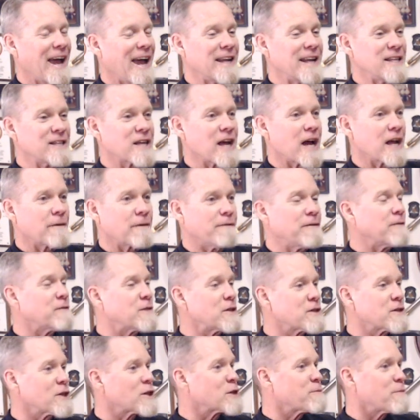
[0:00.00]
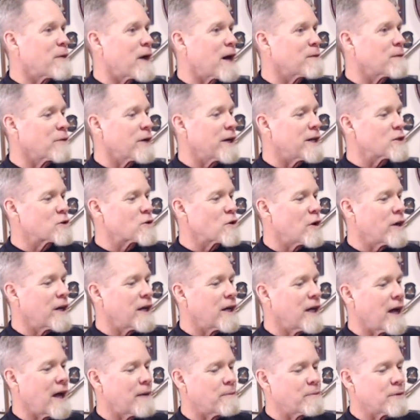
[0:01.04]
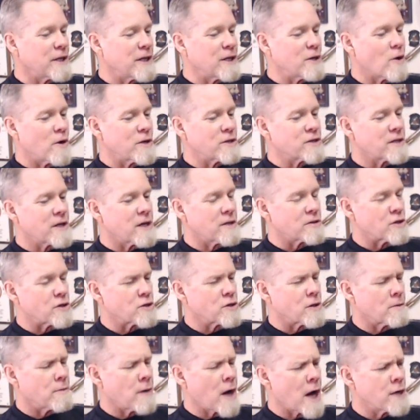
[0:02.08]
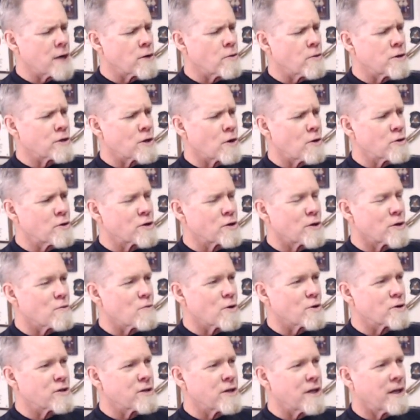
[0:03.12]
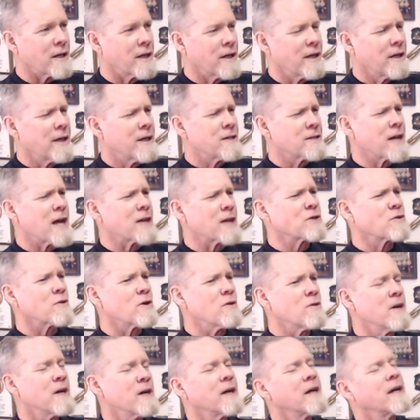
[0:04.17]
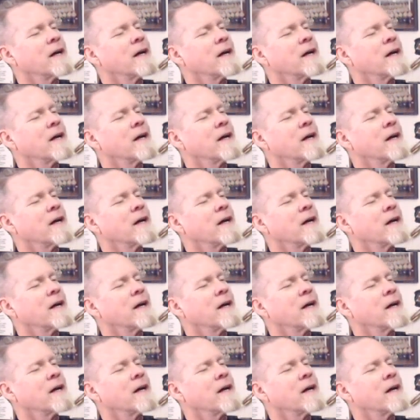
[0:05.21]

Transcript: And he's got a 56-pound brain. So, yeah, but he always tells us, the mind always goes to the worst thing. That's Is that true?